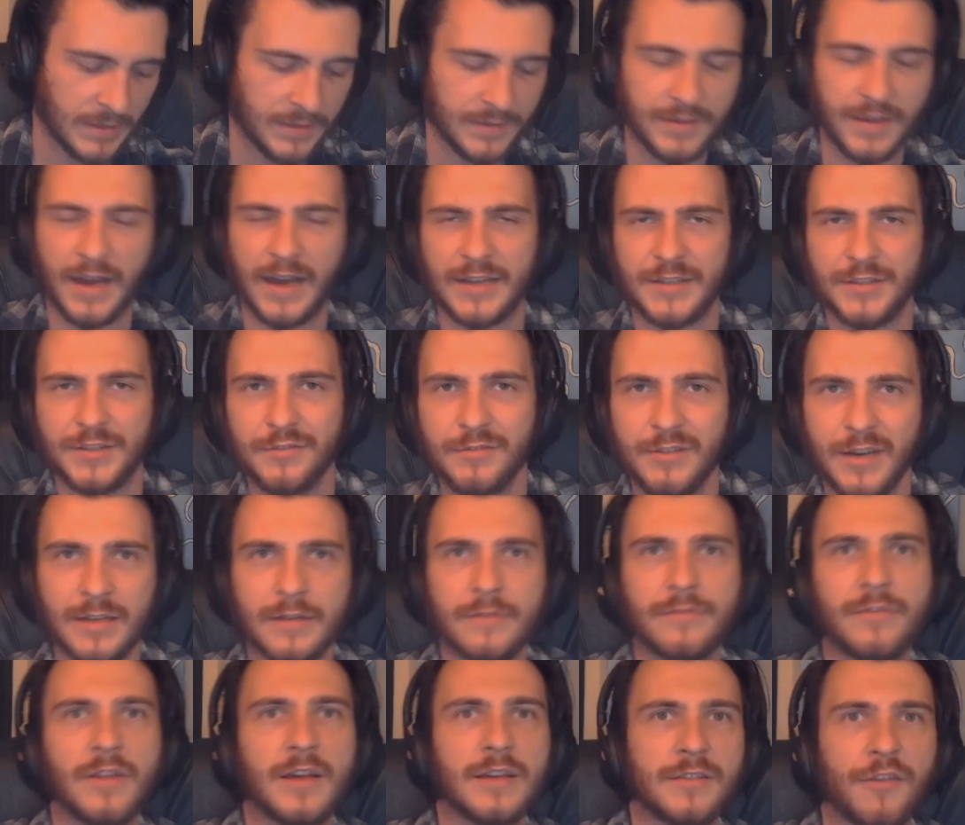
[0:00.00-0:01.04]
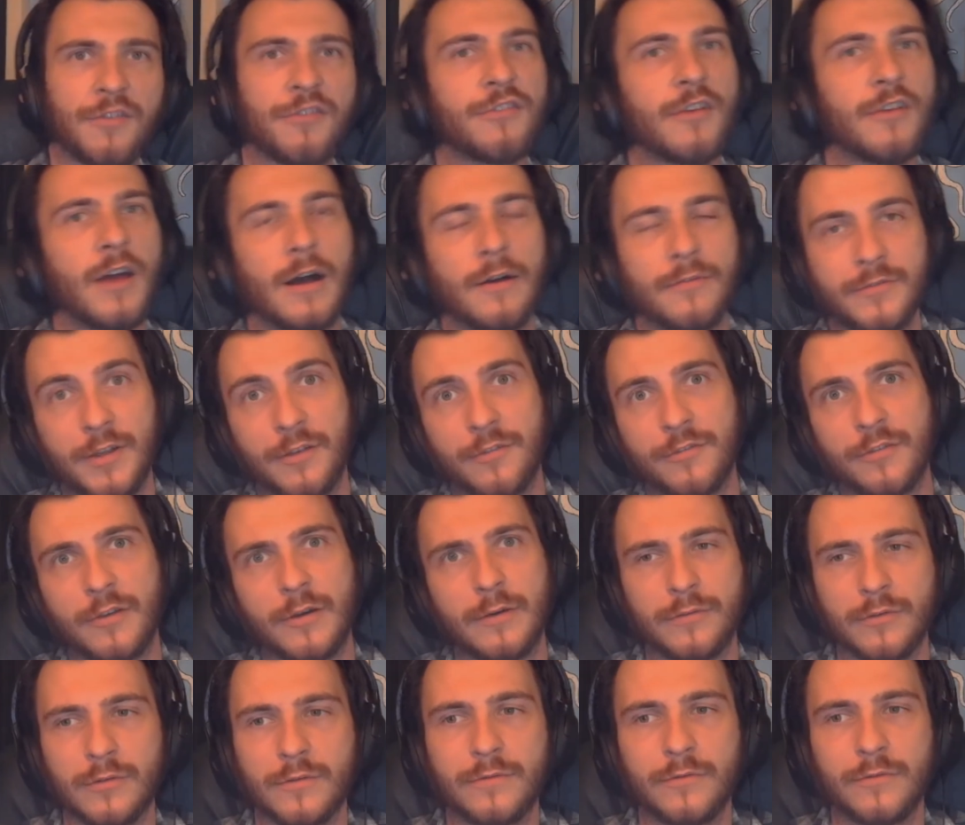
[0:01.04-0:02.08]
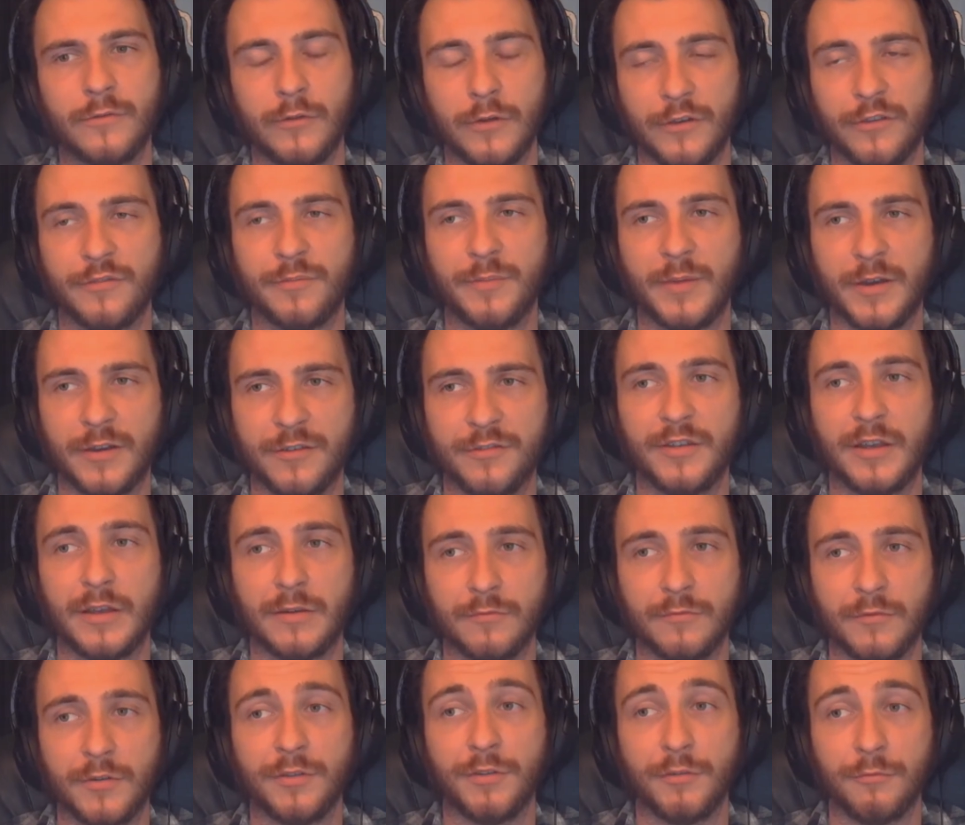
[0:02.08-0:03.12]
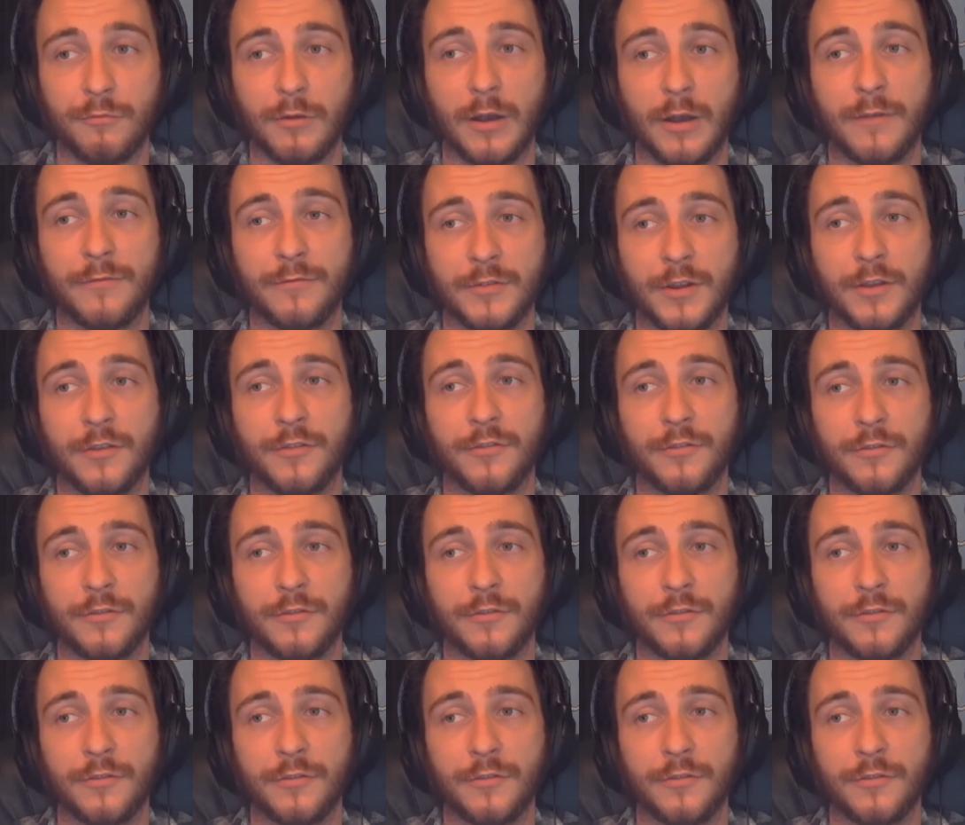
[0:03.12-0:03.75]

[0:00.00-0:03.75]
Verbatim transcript: I do kind of like the softness of her voice mixed in with the roughness